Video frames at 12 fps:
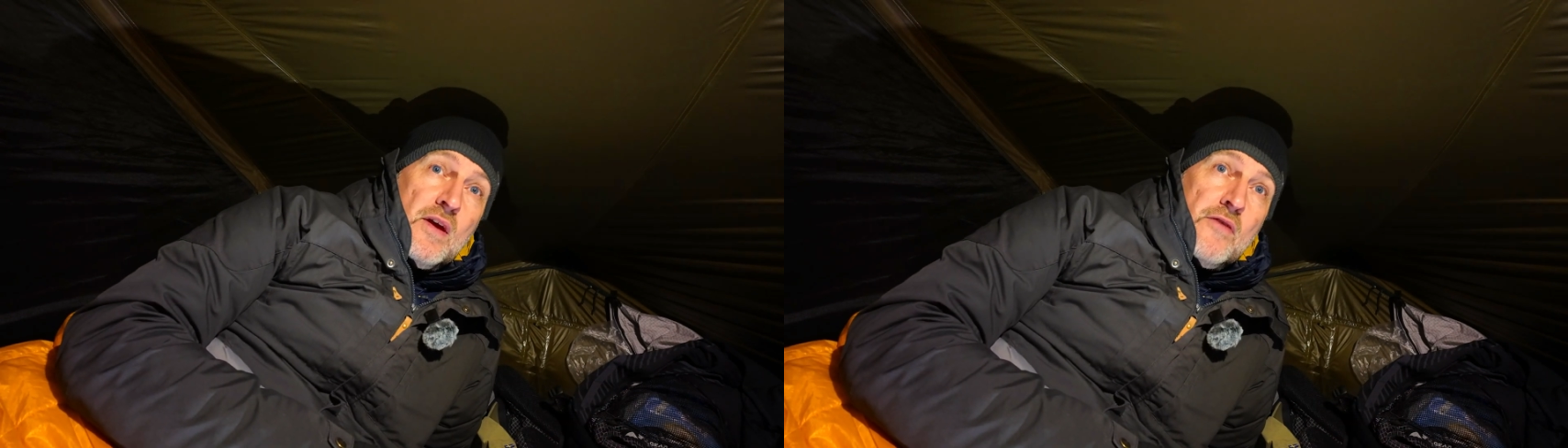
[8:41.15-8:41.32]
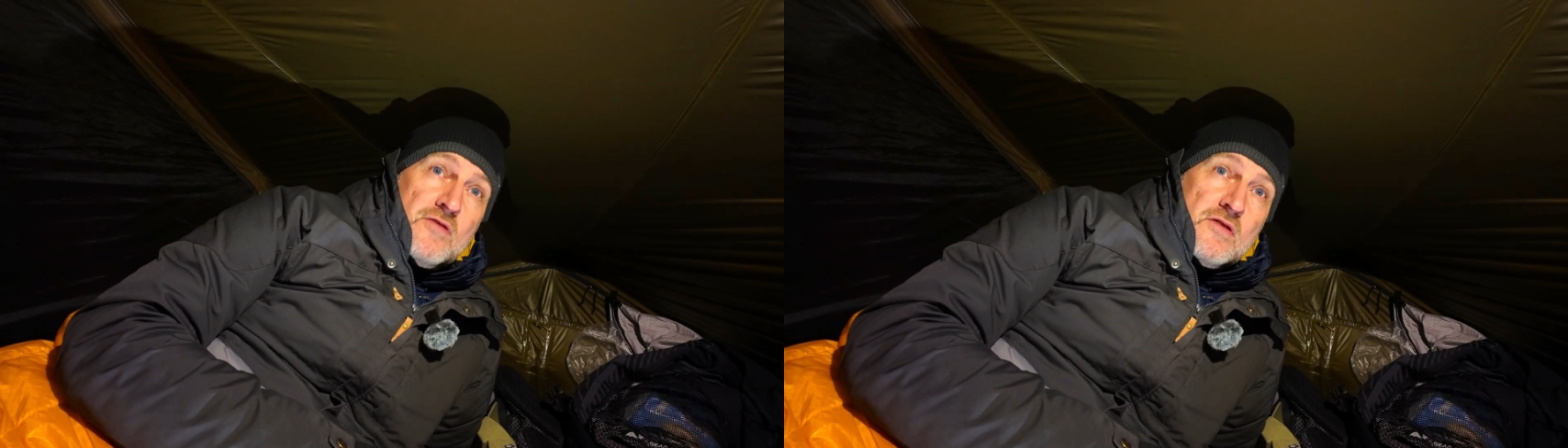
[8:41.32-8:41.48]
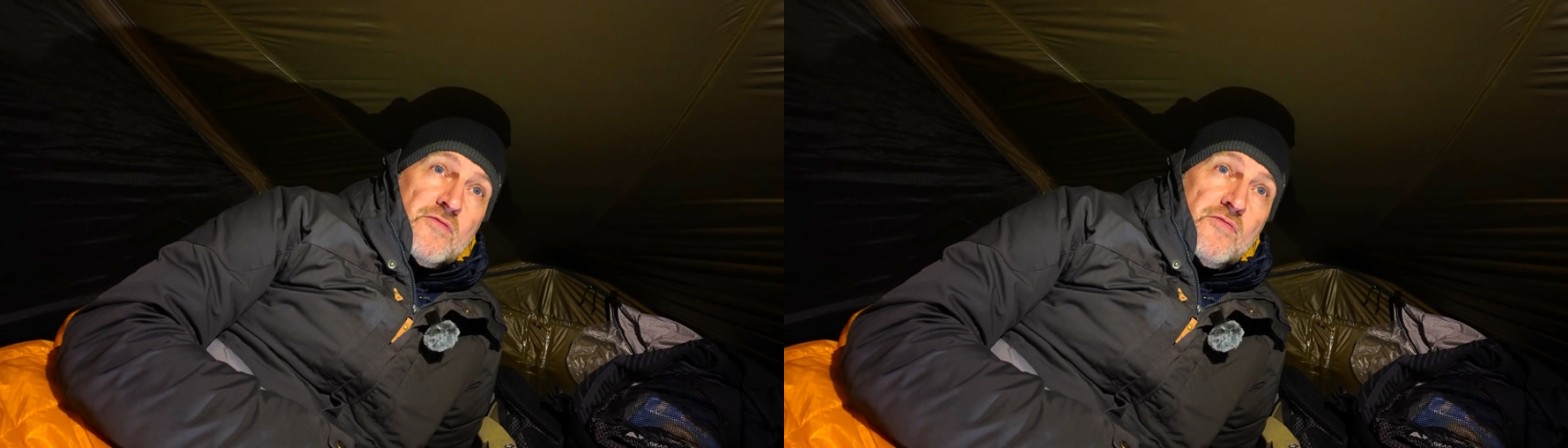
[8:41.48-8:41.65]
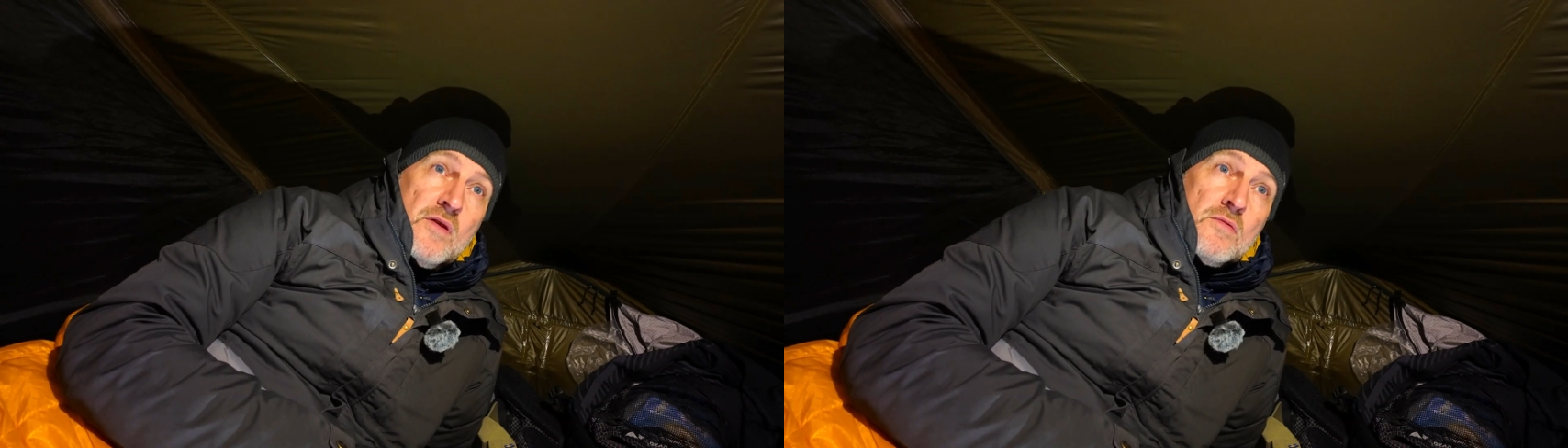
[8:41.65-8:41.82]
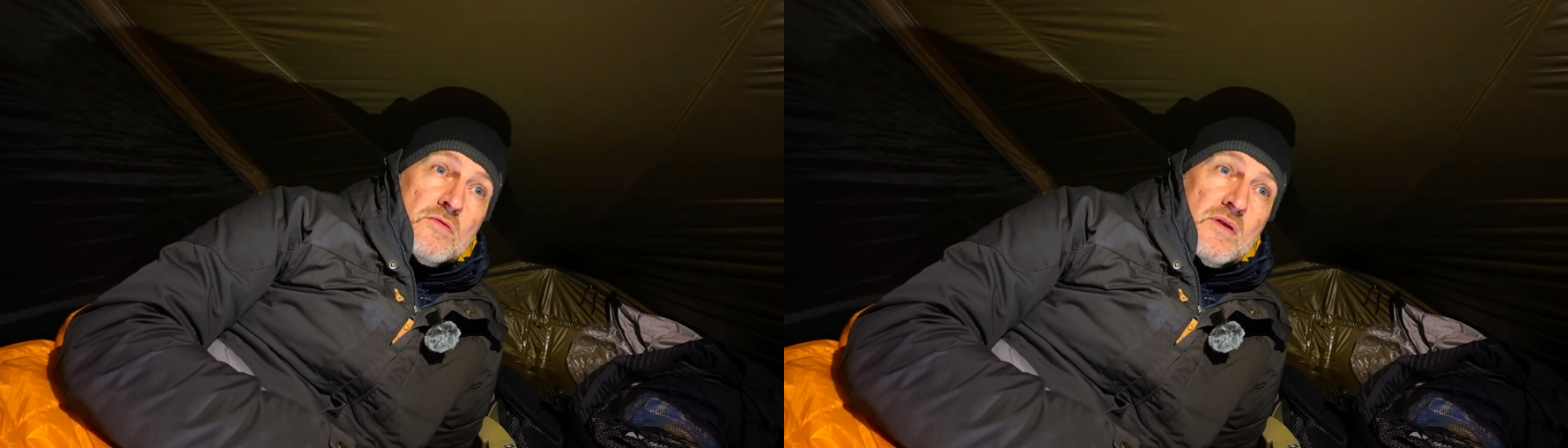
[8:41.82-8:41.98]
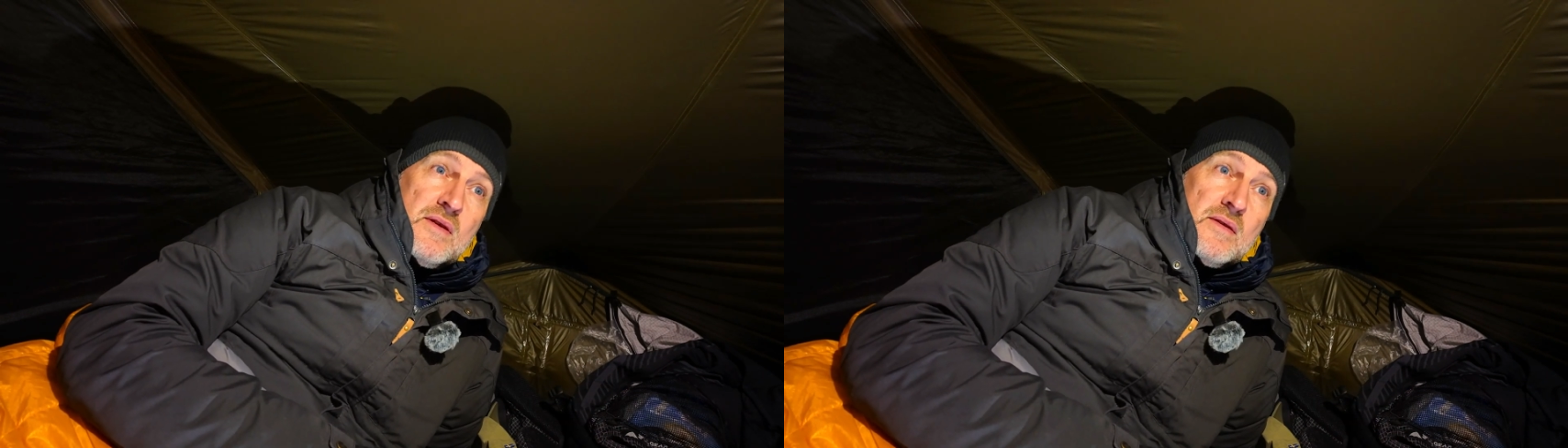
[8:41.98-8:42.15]
It just
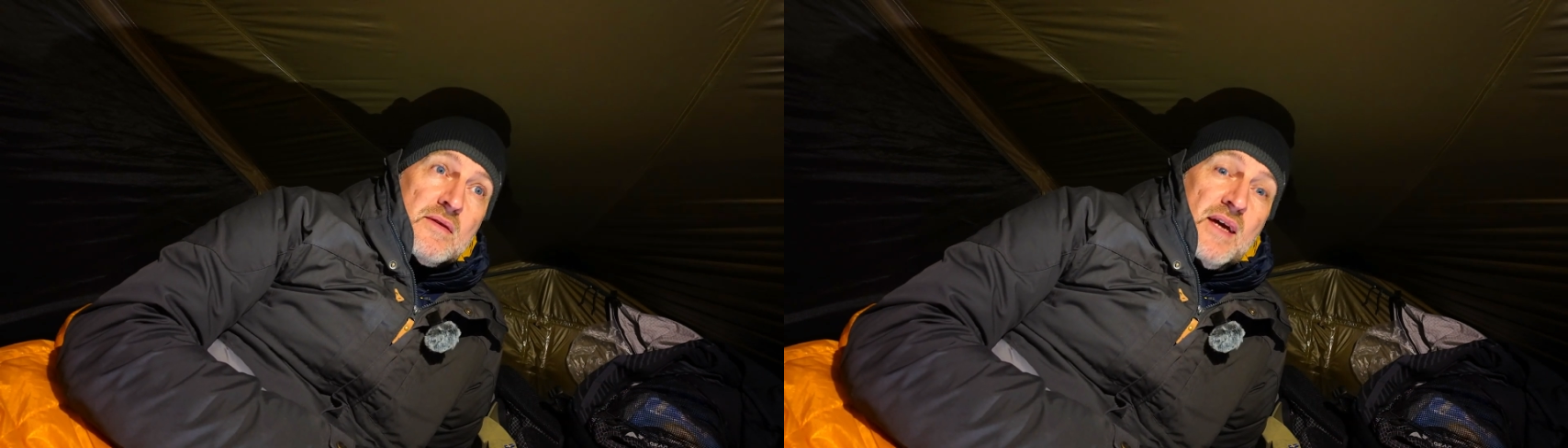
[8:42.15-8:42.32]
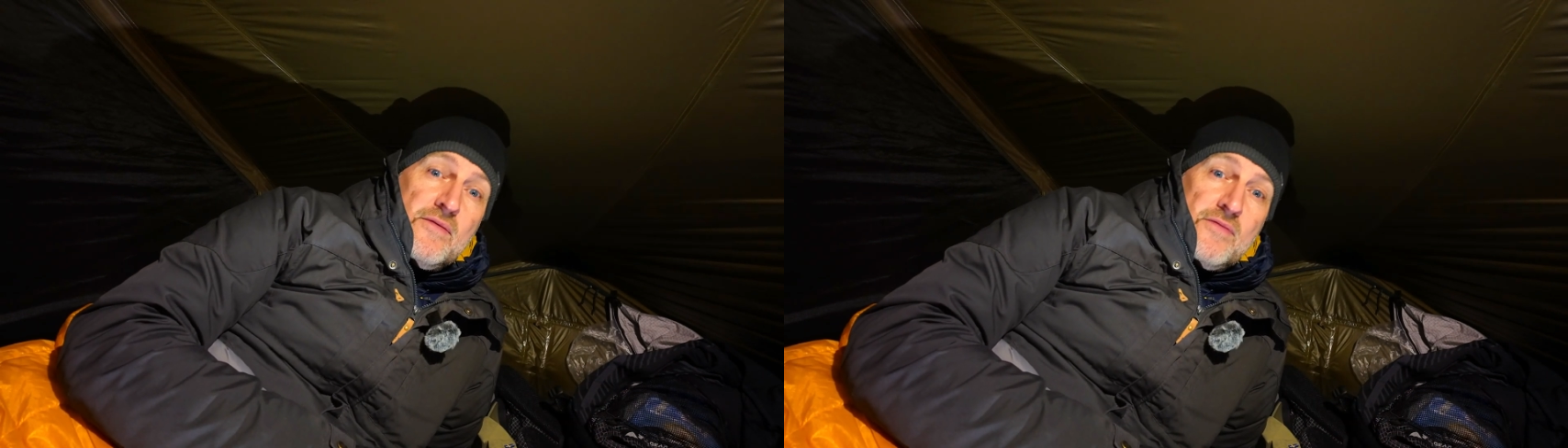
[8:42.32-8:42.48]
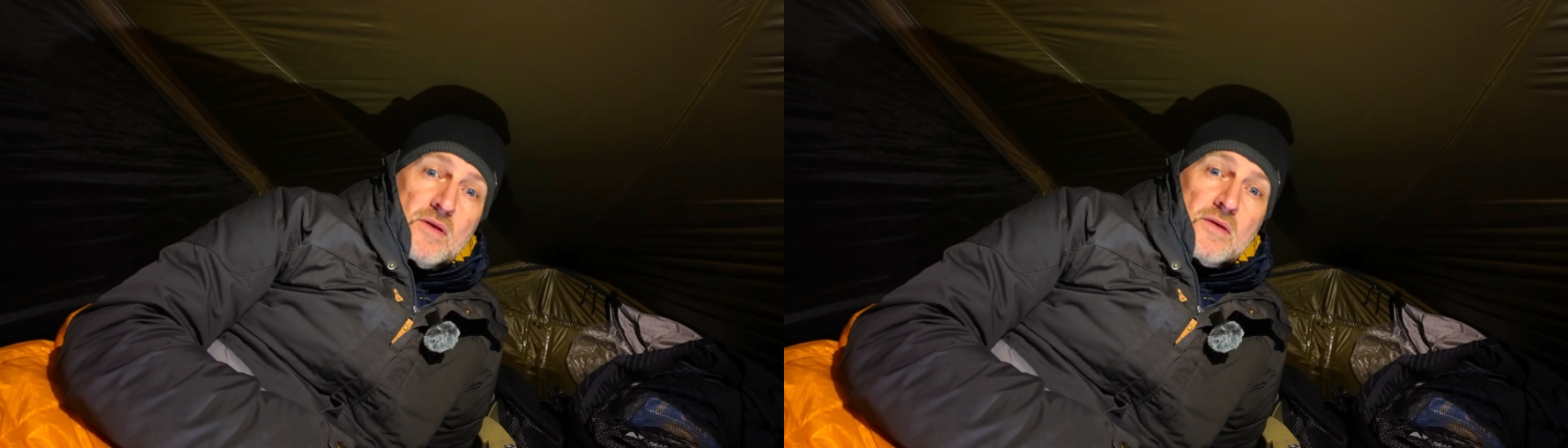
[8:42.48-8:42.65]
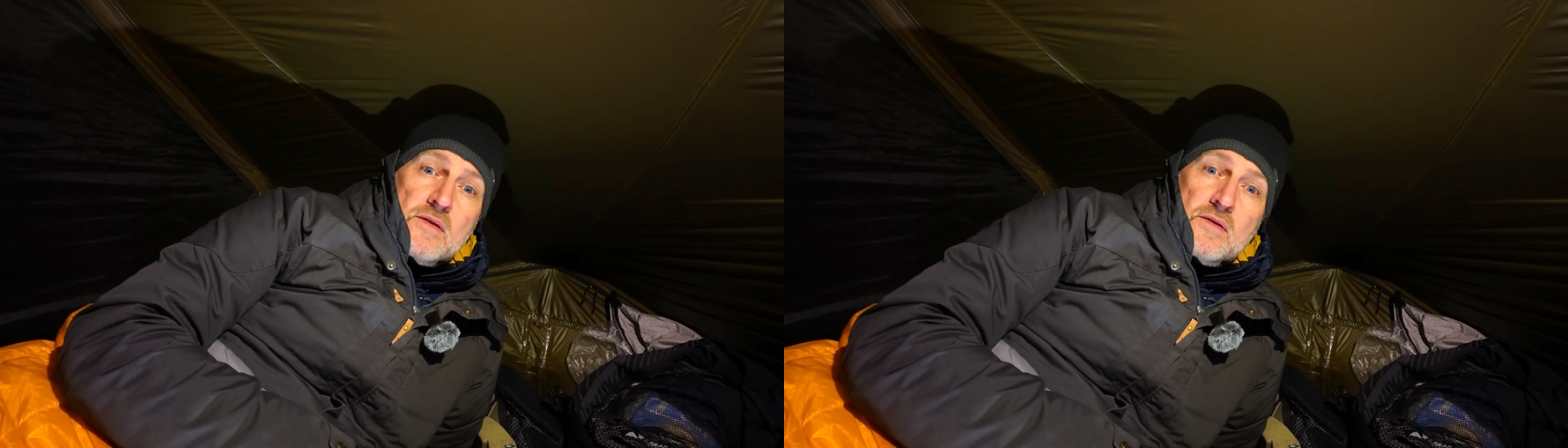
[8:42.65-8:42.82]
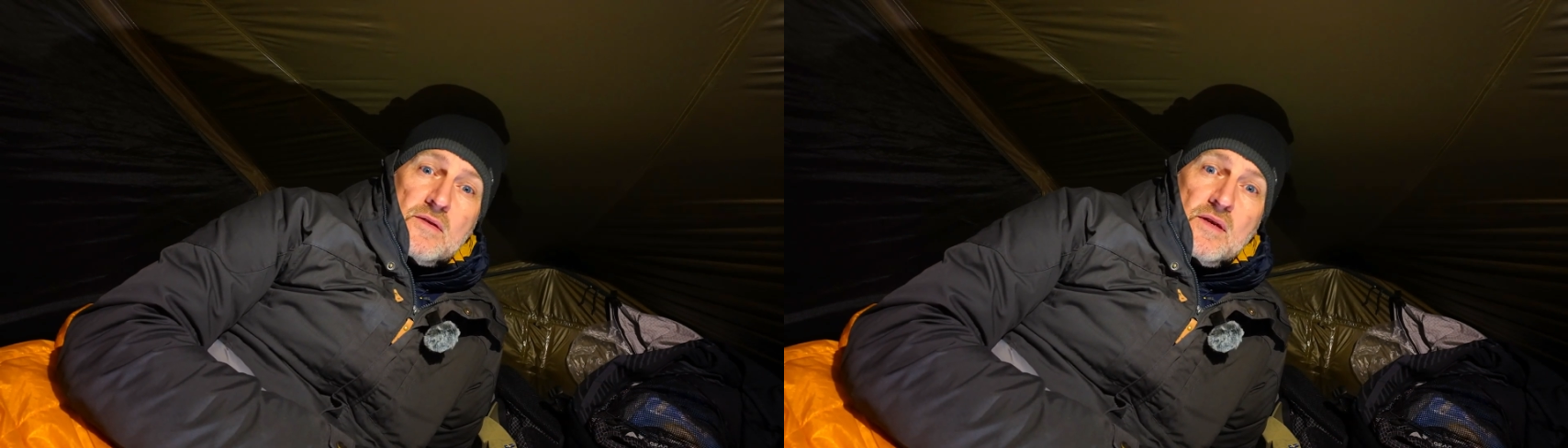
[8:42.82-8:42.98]
feels cavernous